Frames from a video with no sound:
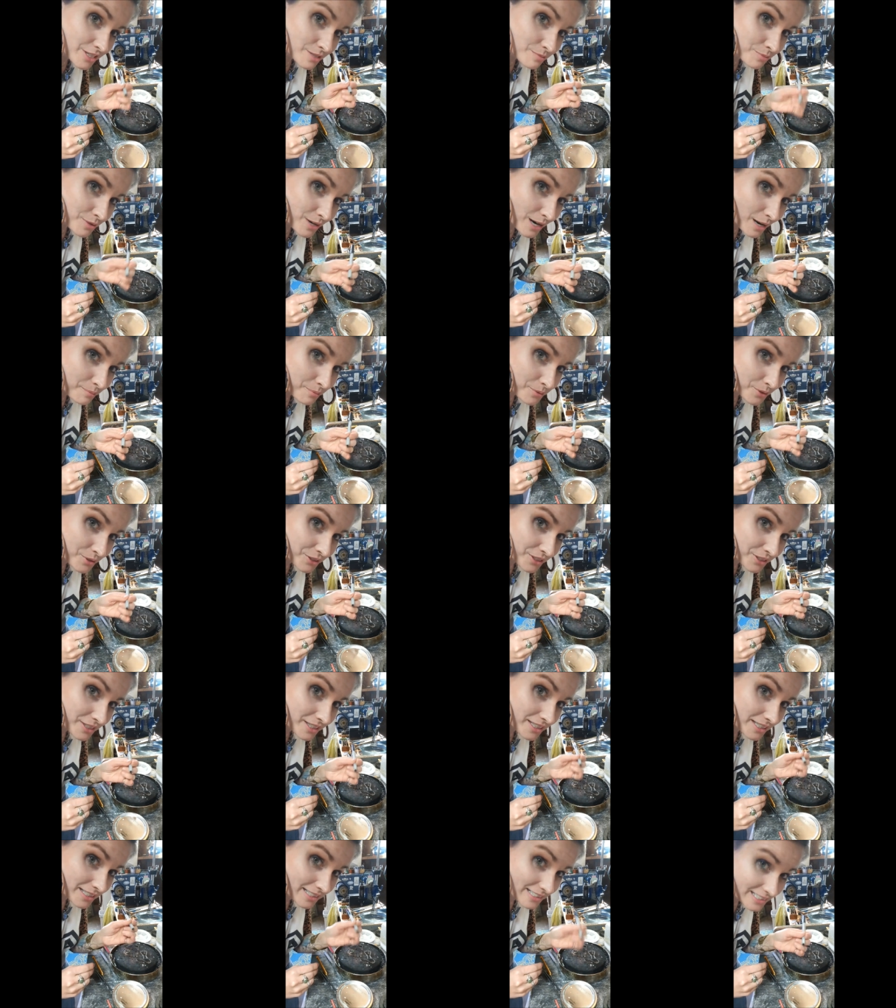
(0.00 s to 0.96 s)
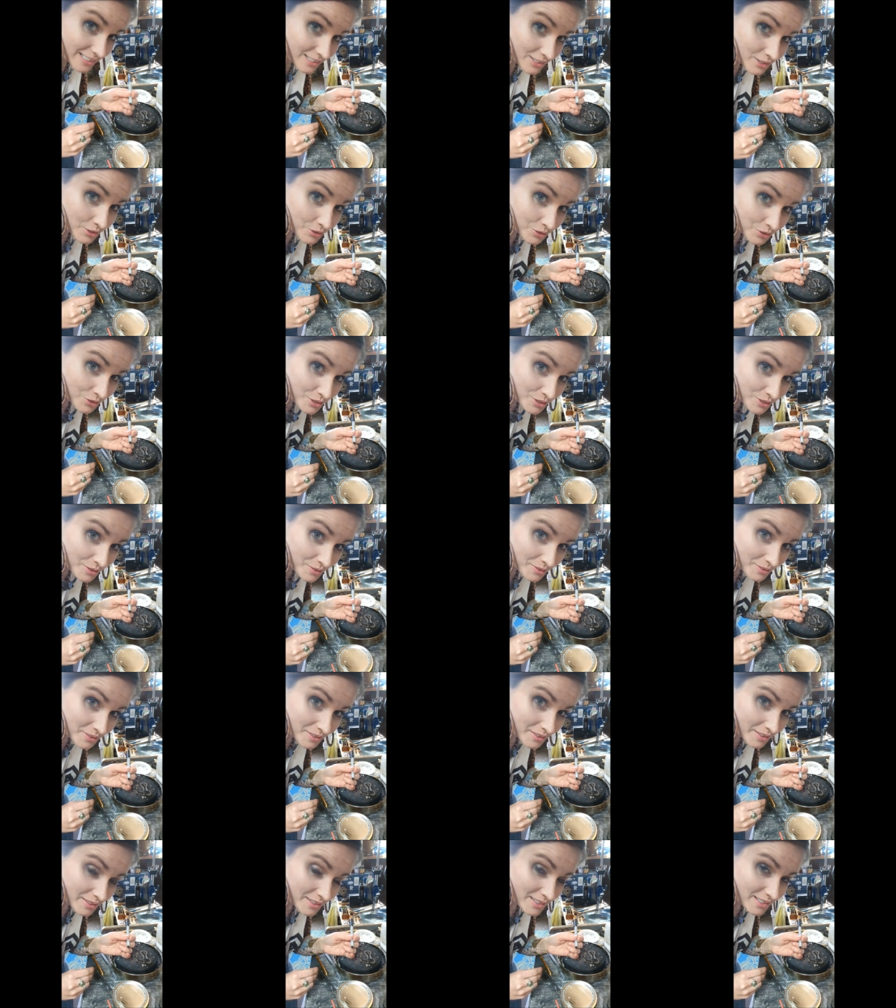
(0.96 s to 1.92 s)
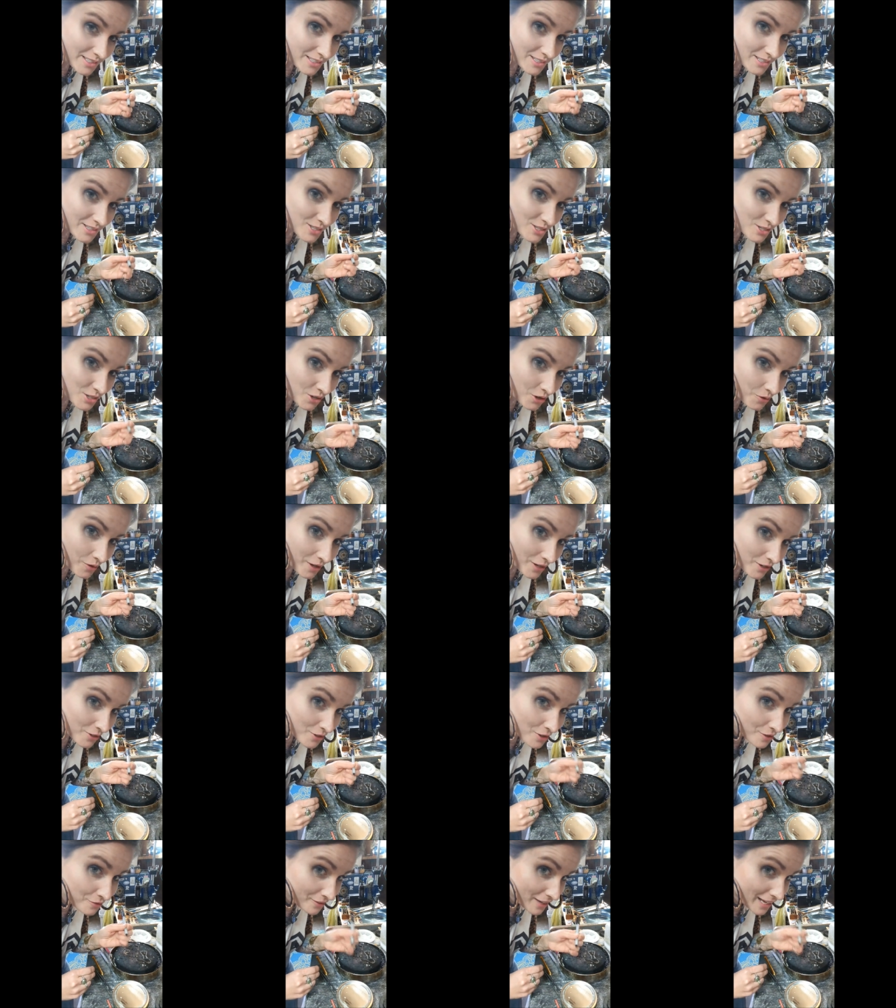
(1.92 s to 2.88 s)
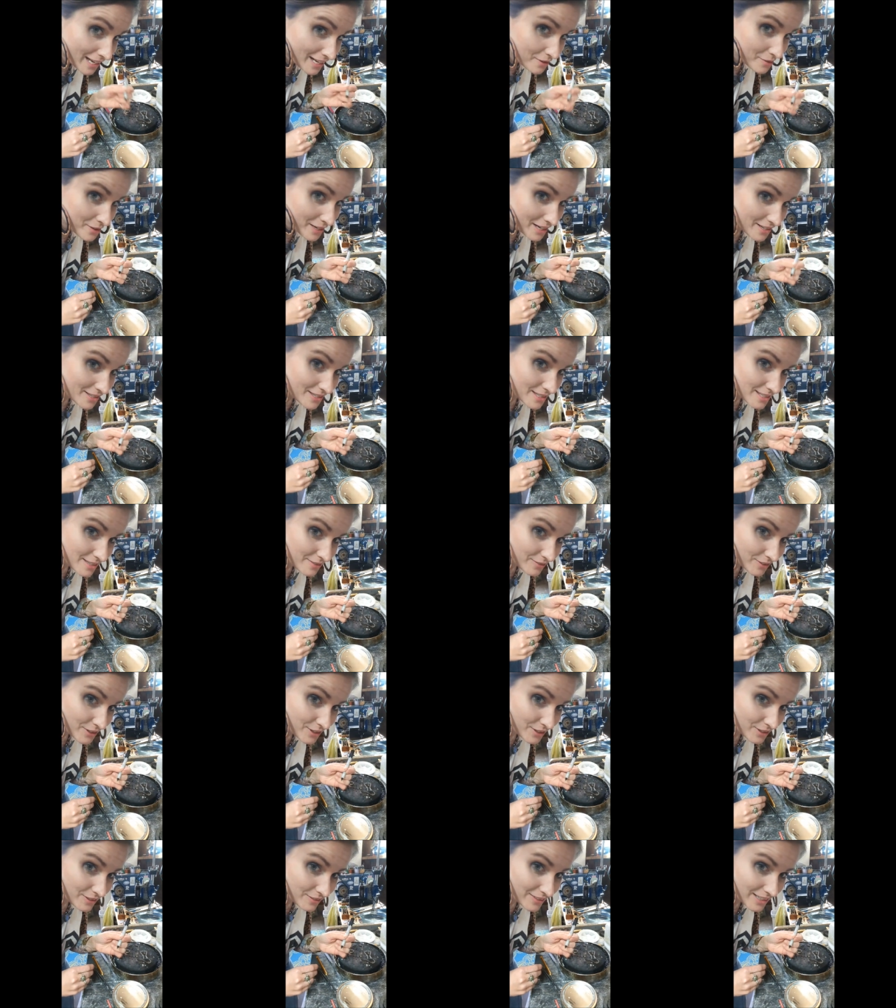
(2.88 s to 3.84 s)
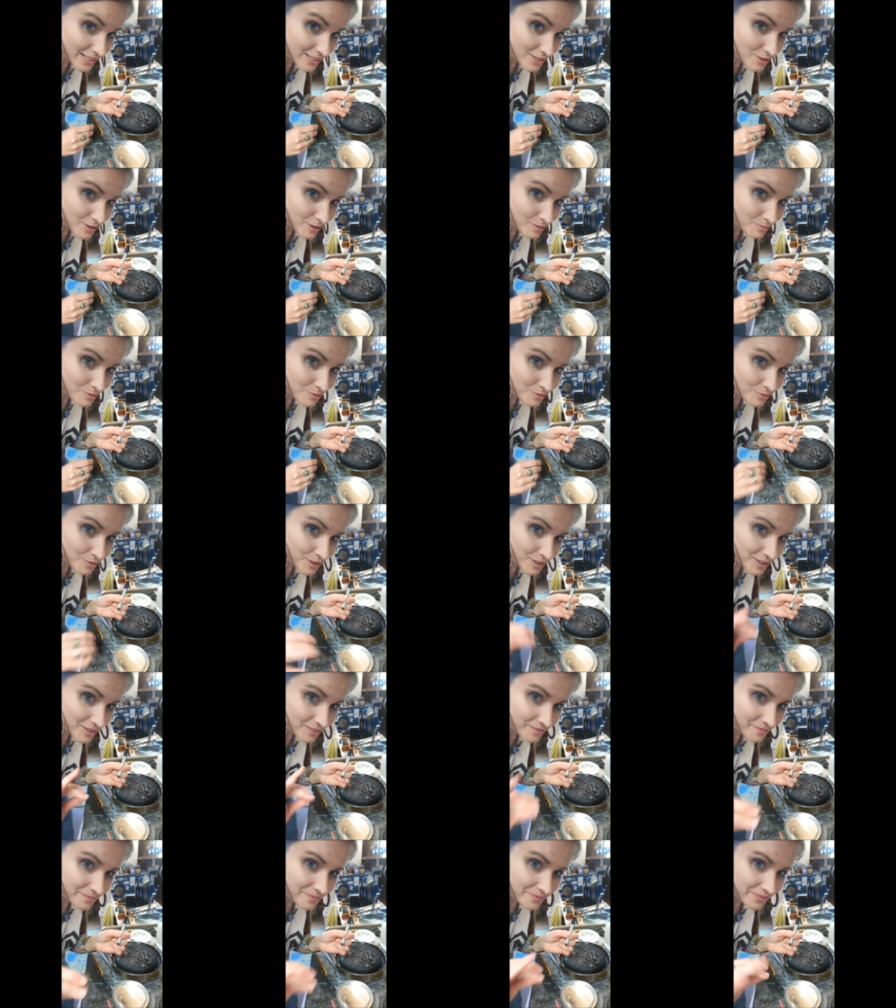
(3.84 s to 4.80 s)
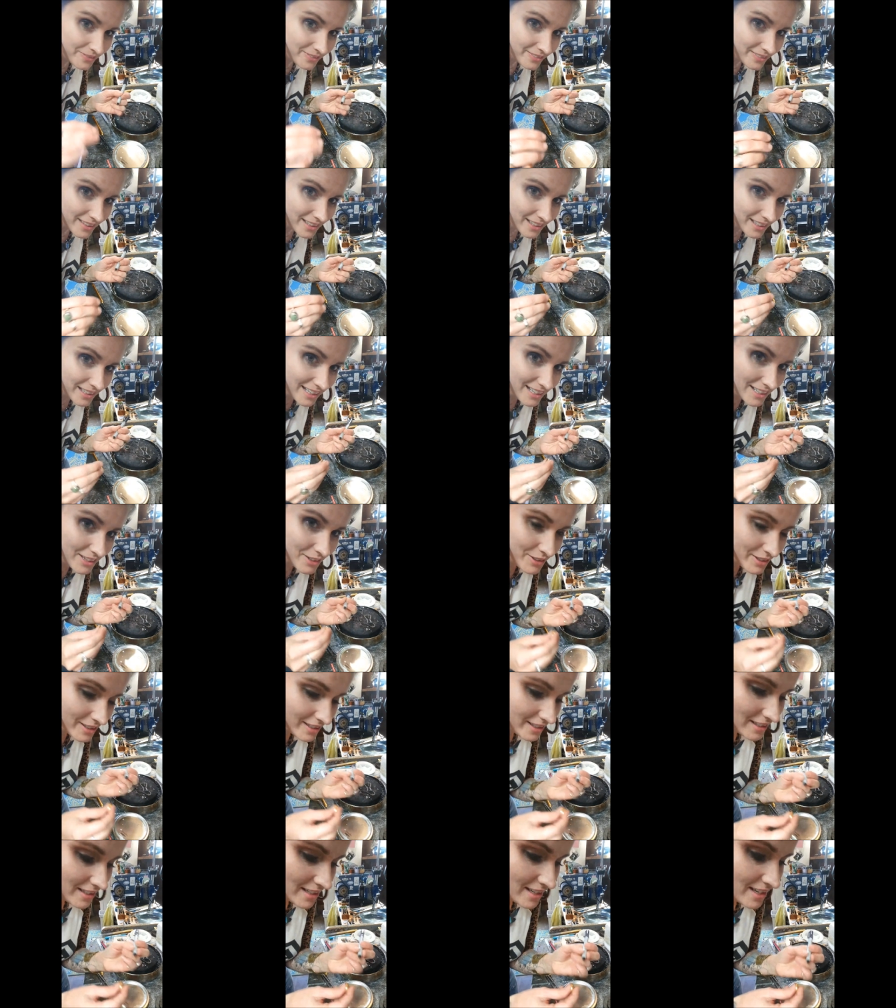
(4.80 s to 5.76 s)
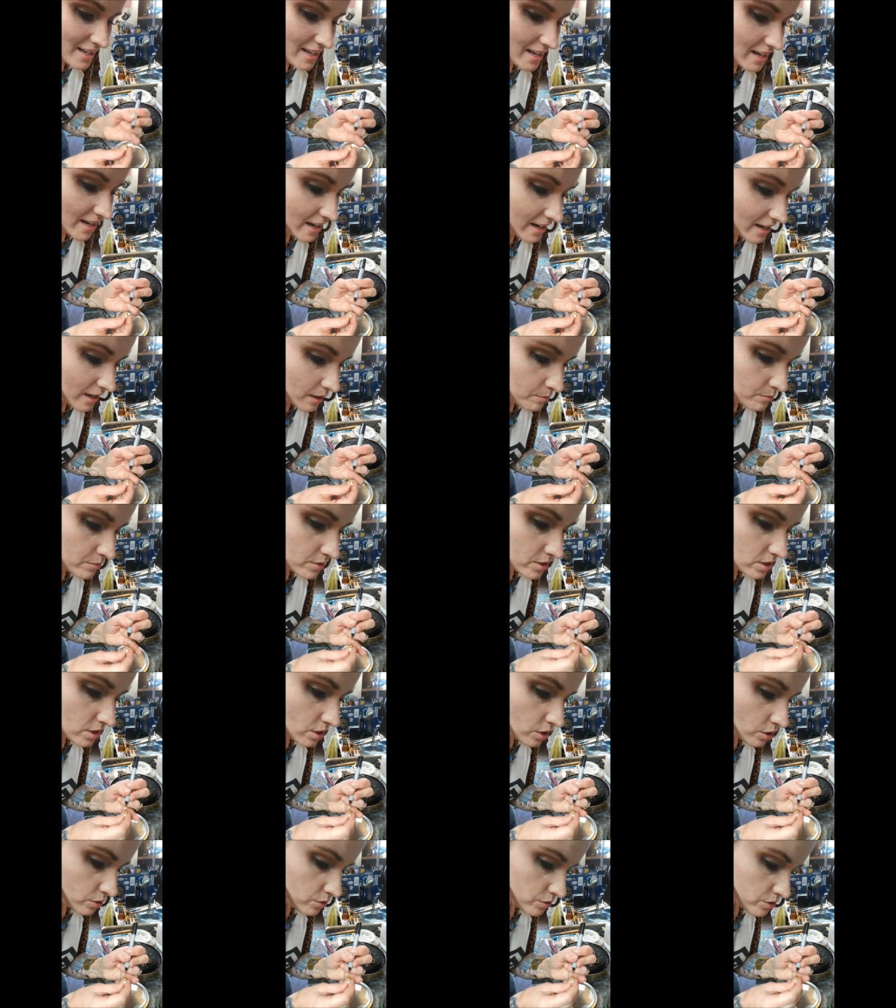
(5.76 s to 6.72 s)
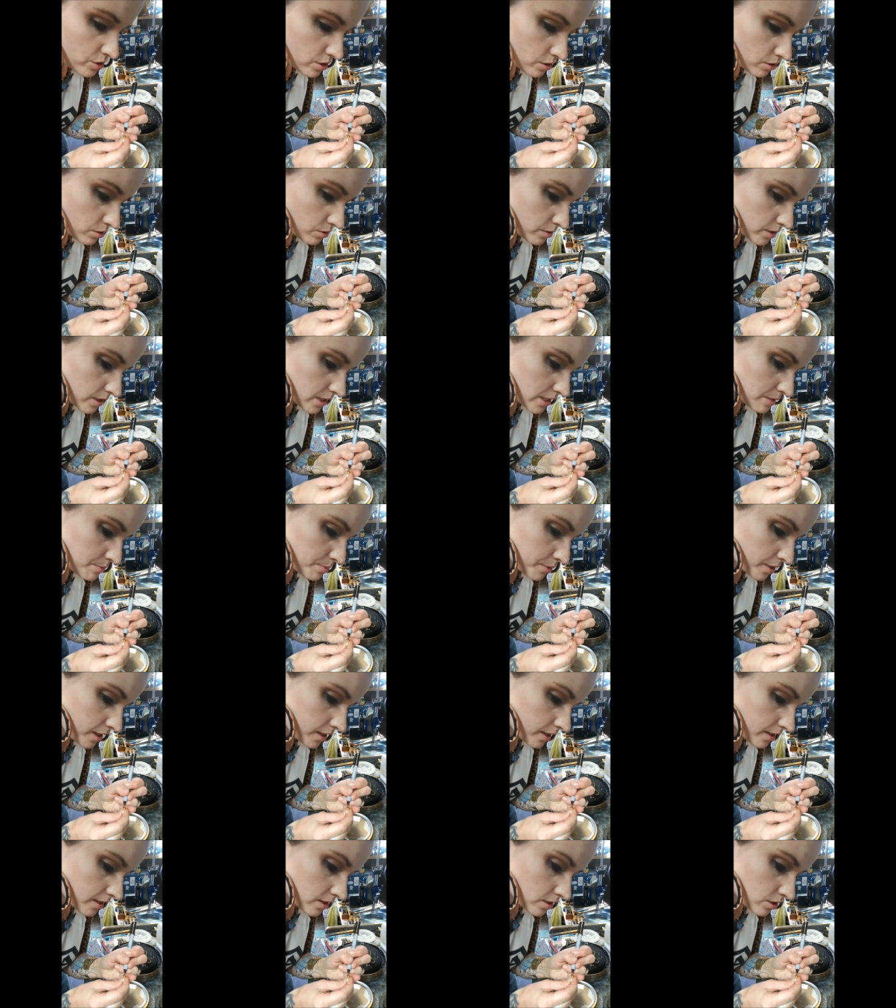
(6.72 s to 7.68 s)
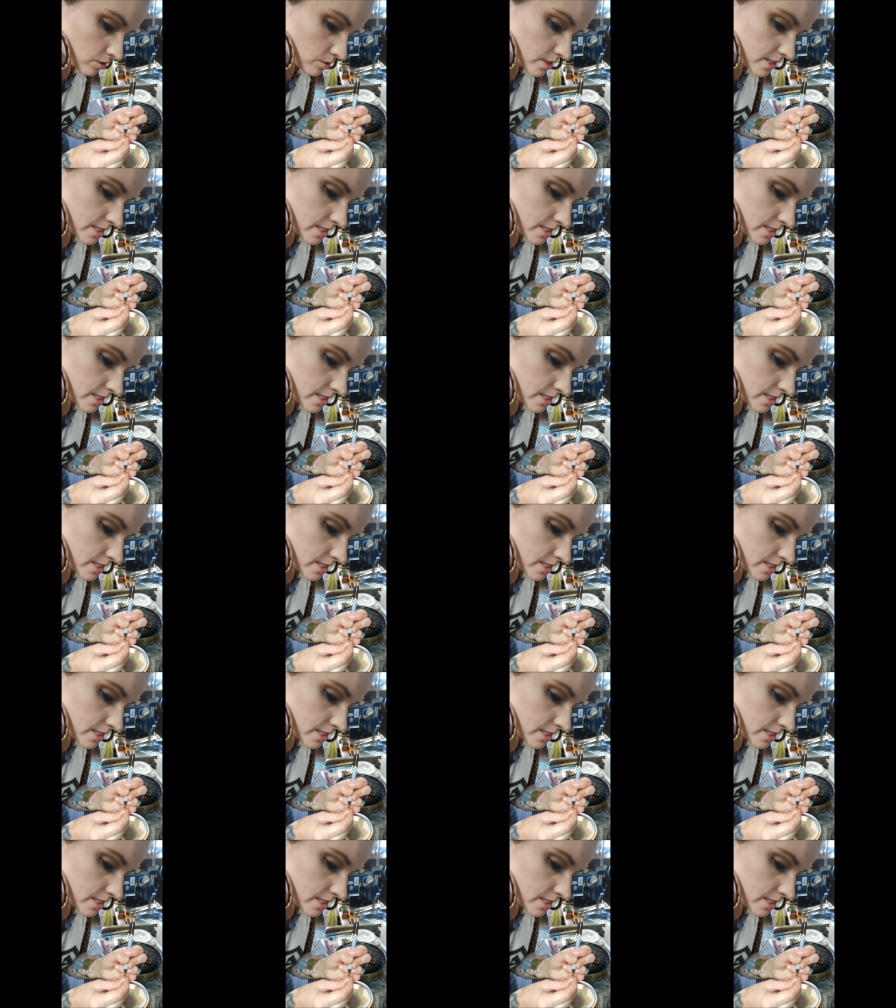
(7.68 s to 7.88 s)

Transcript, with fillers: is properly annealed. So I don't know if anyone else has ever heard of that trick before. Hi, Laura. Um, so do a spot, you know, it